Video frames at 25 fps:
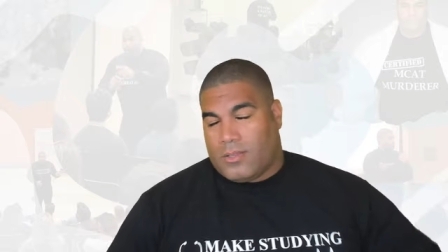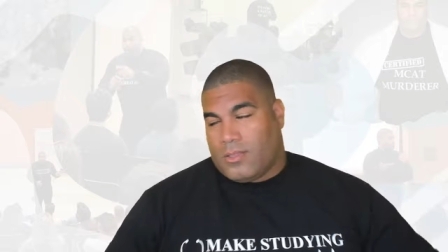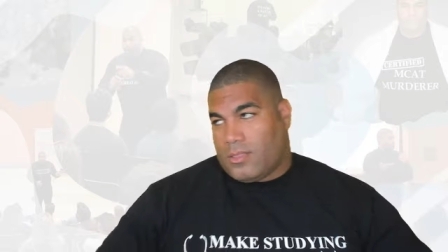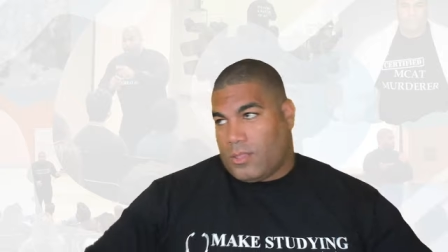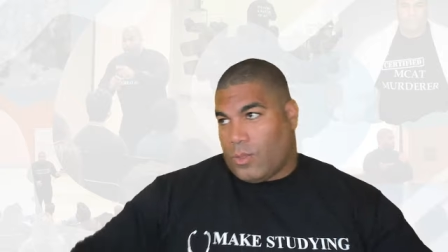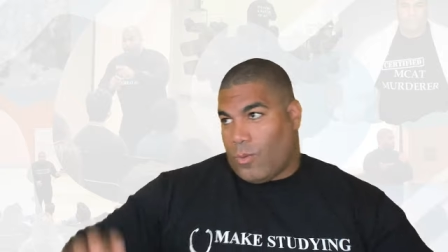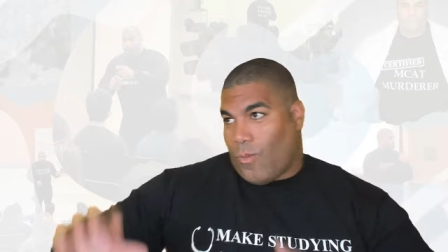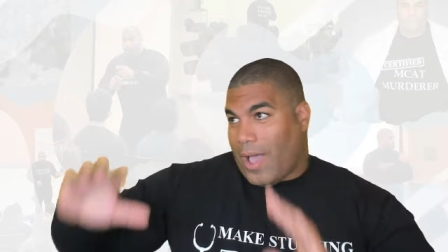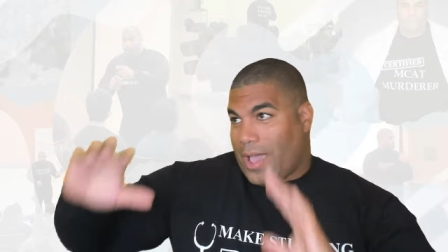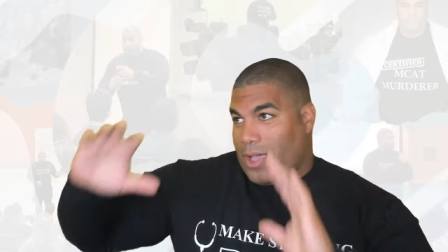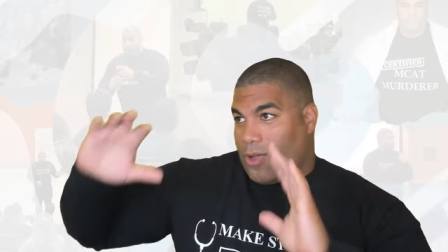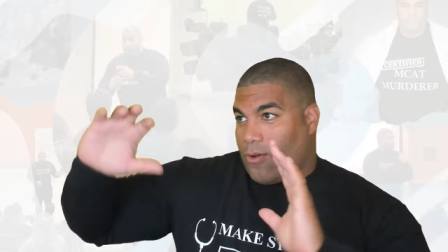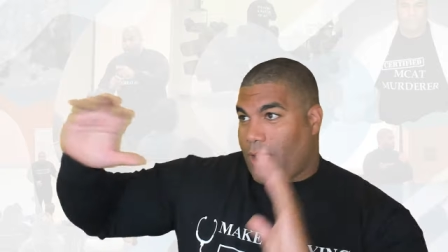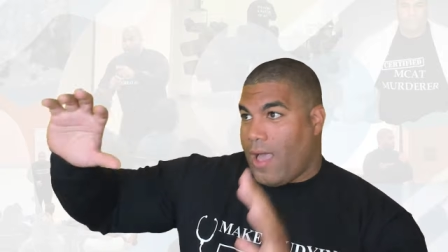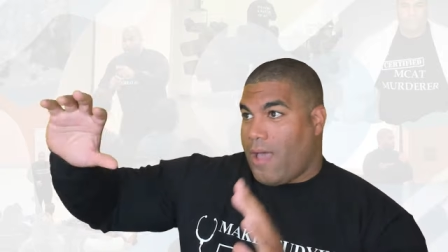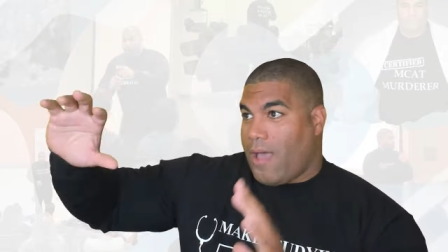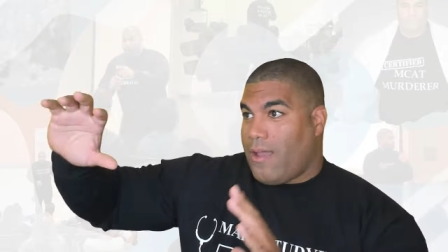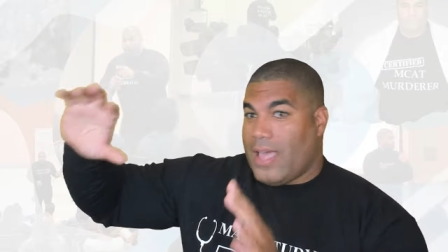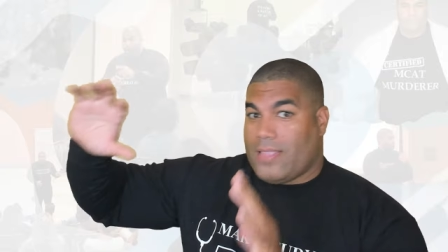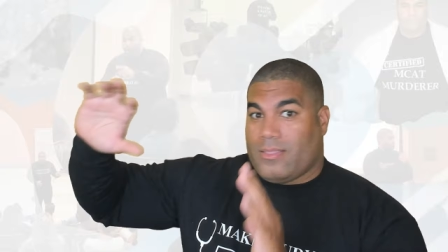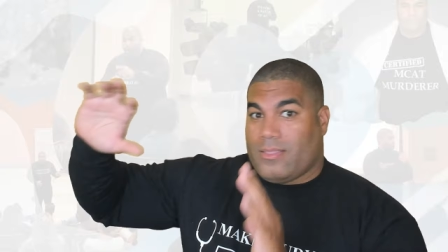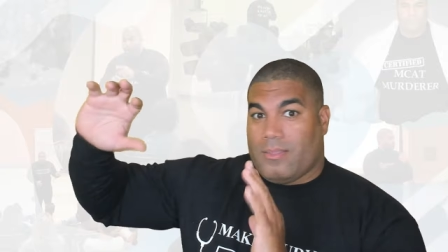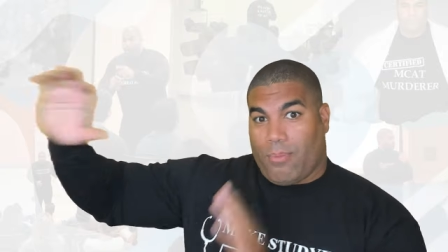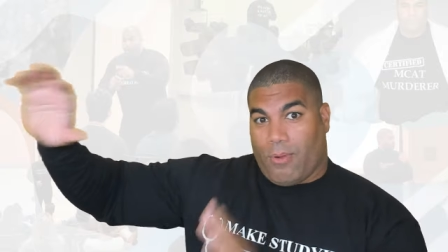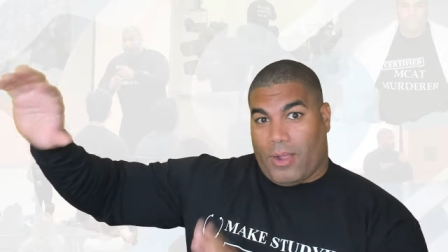the white crowd
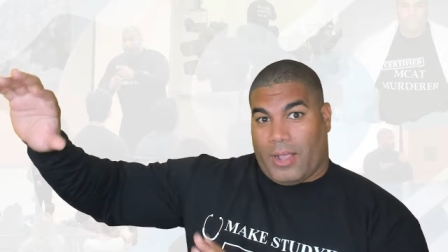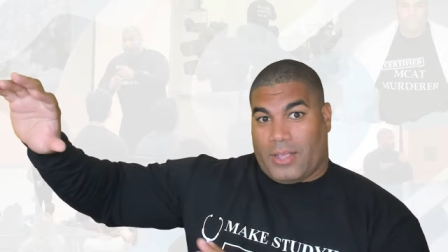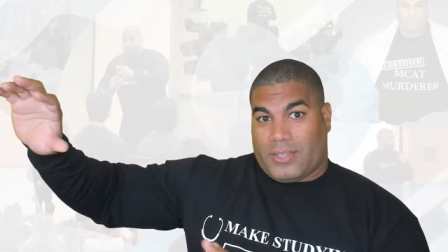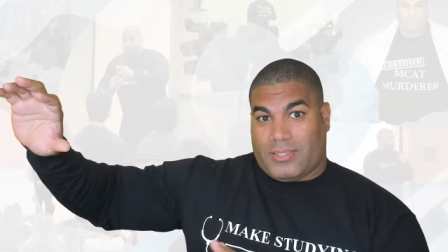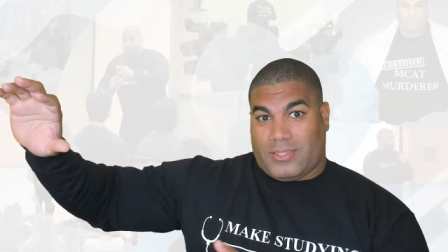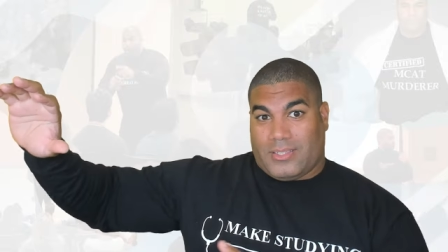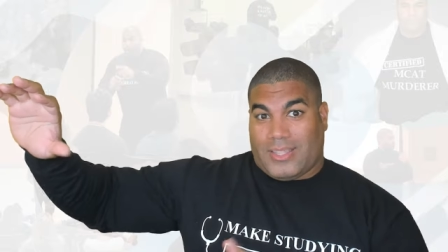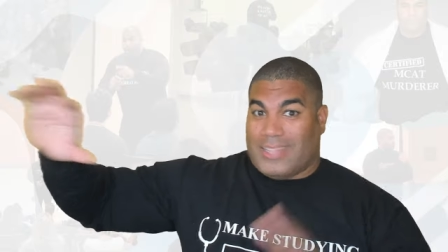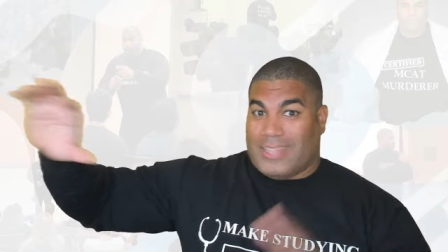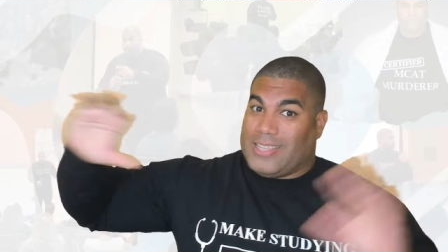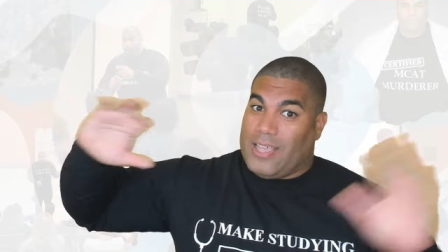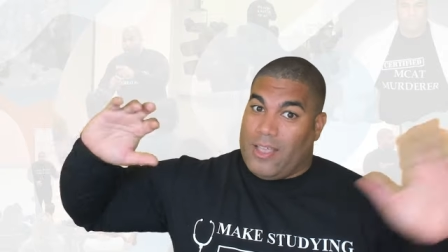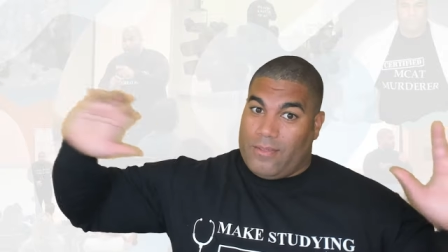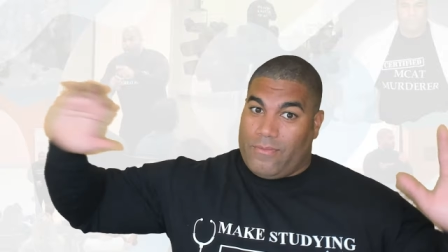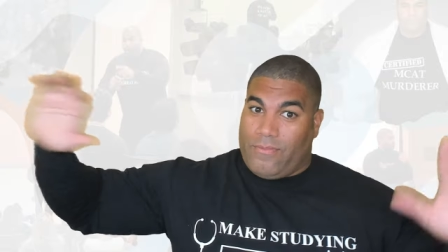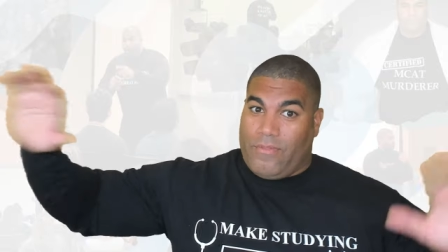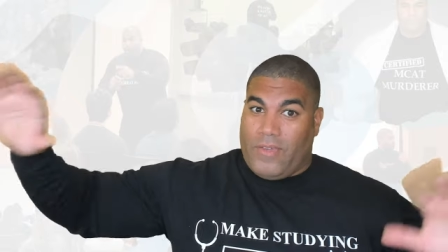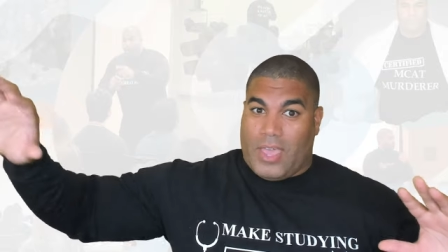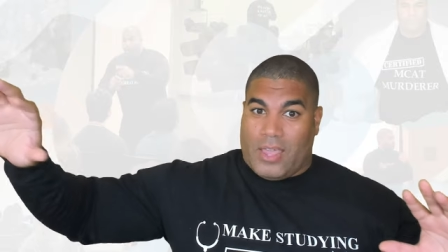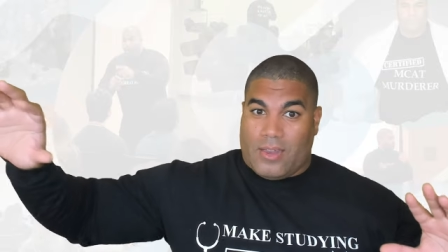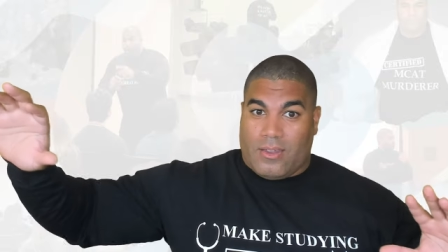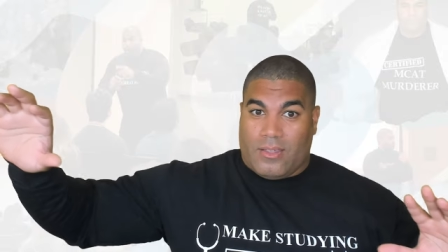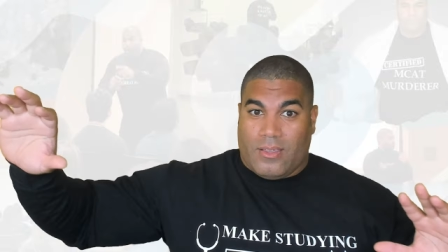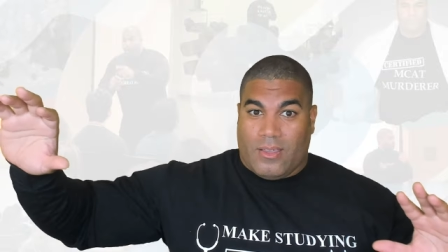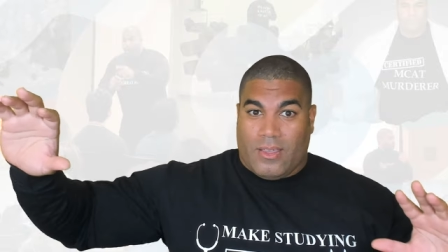had the bricks. That's how it
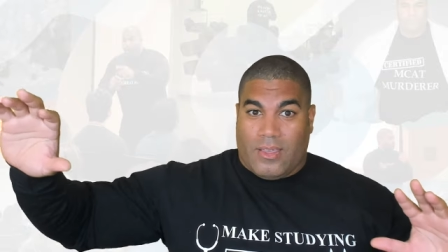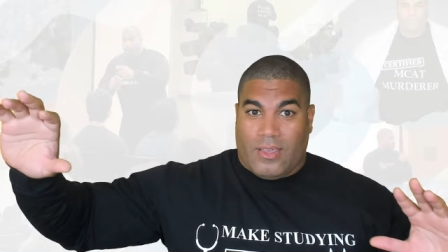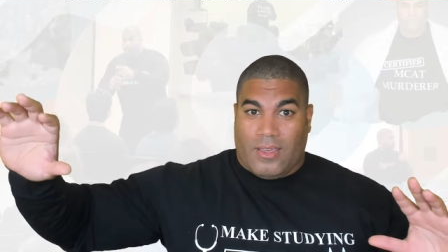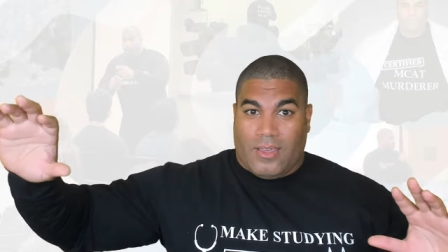fit.